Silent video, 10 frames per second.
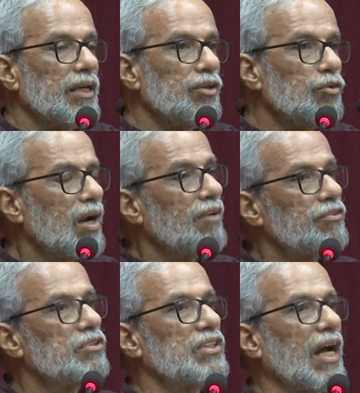you
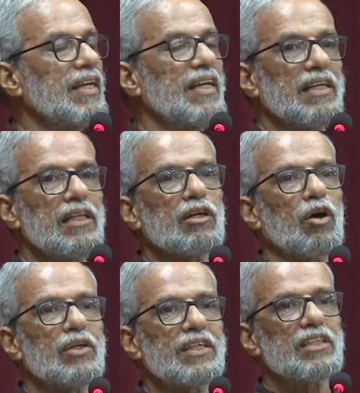have to study the
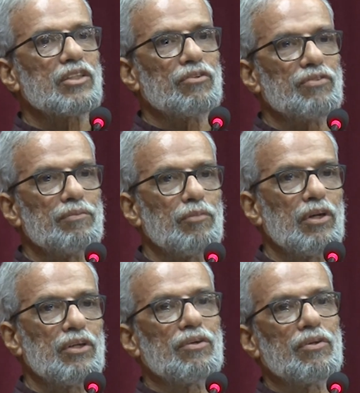context of the
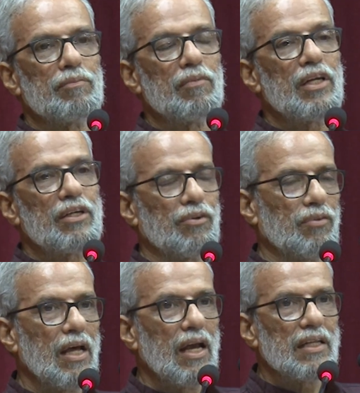
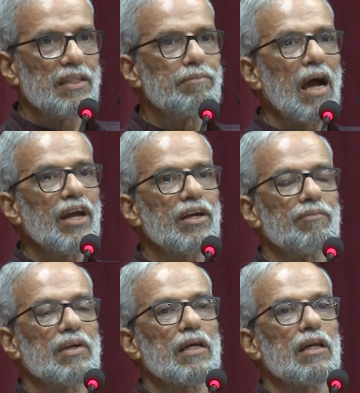molecule, the
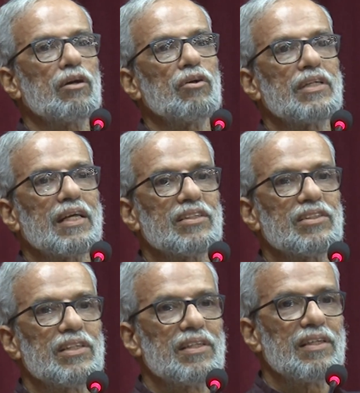biochemical context,
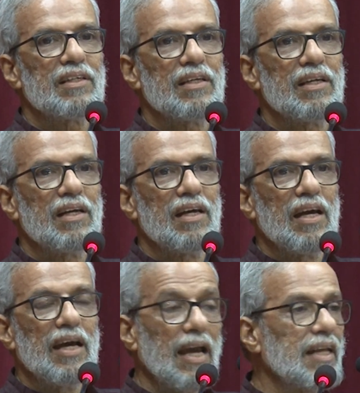
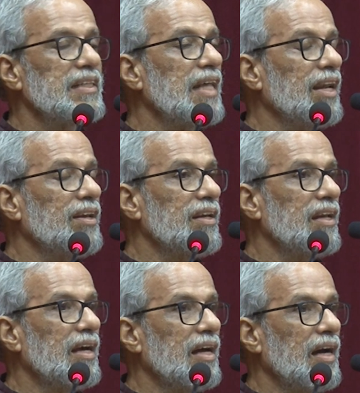and
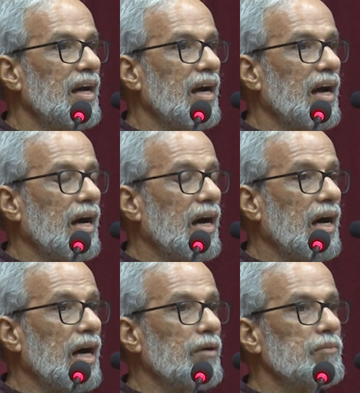then
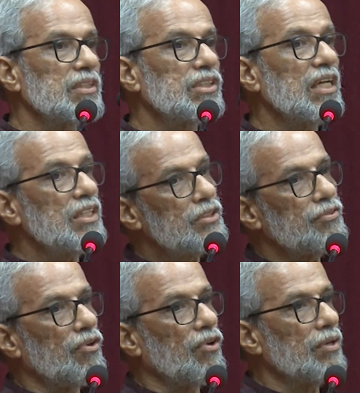search
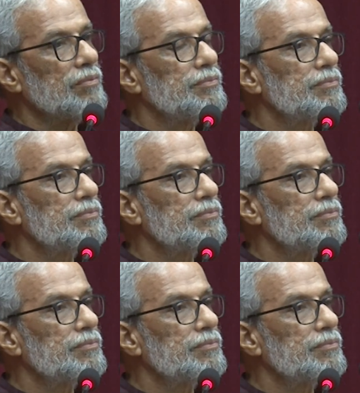for